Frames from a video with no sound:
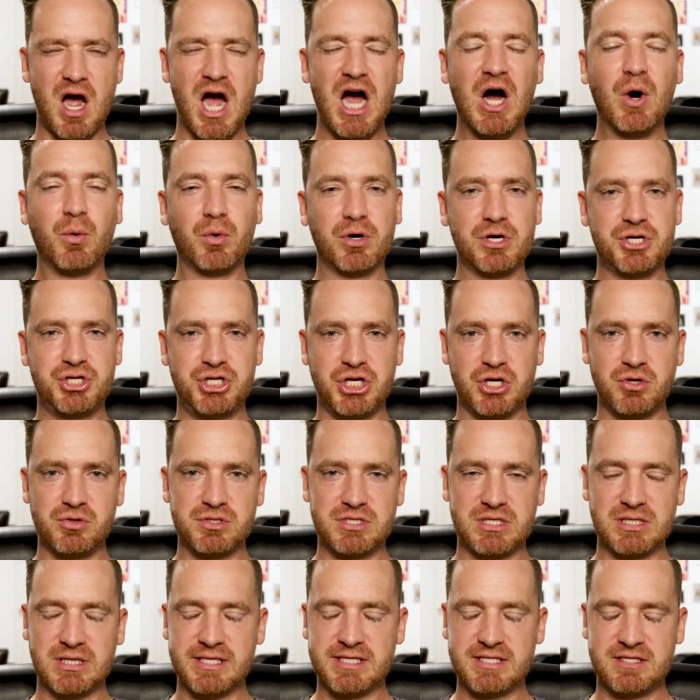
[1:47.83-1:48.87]
our
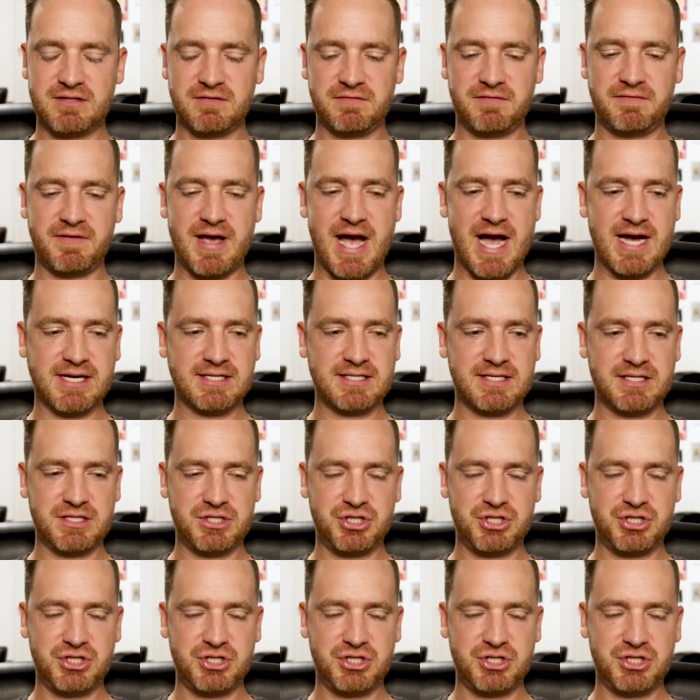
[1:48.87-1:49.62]
chosen list of facts.